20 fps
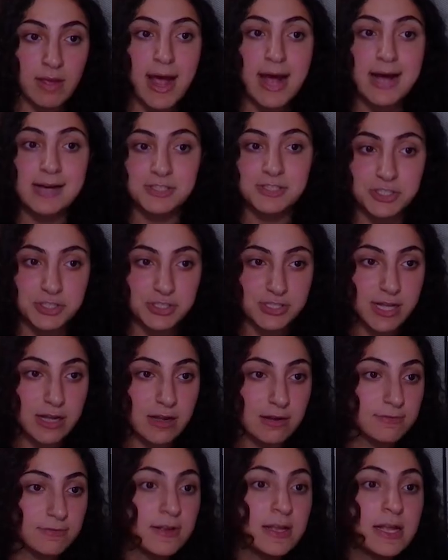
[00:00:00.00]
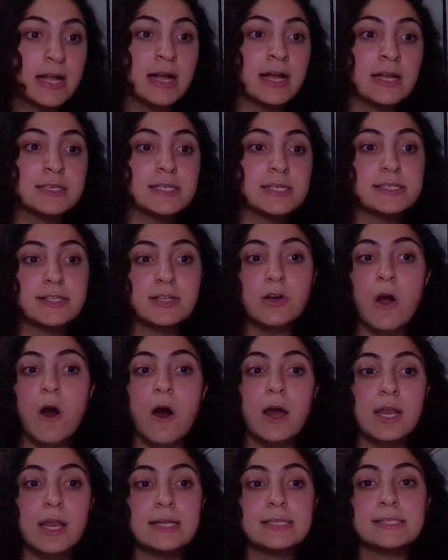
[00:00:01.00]
Ask yourself, does their
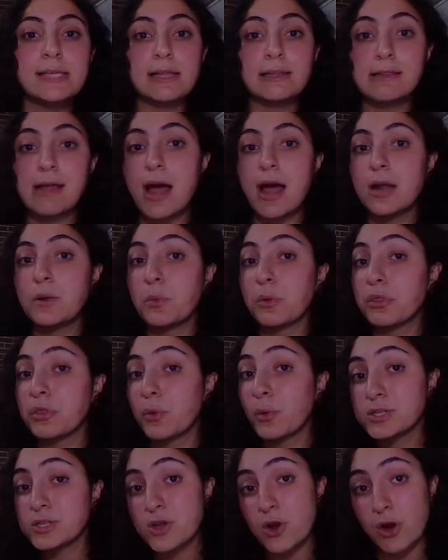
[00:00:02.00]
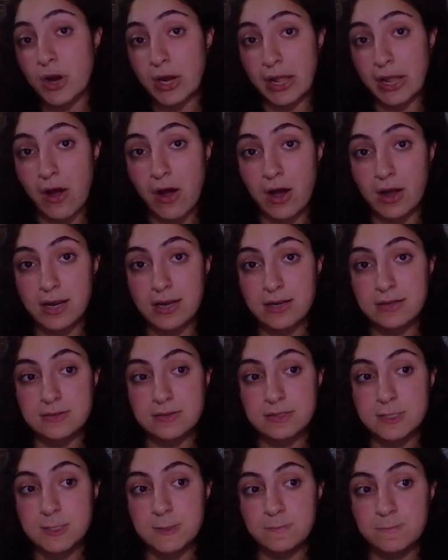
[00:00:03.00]
audience align with your target
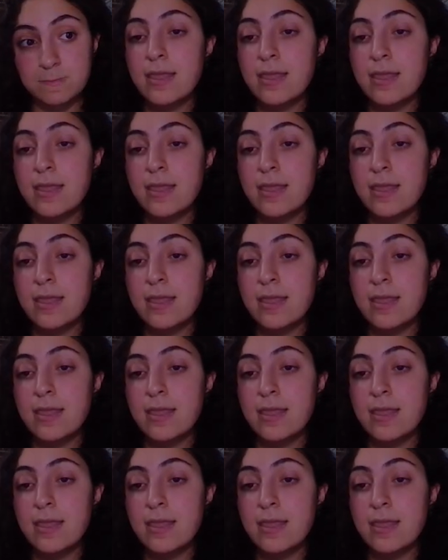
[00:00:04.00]
audience?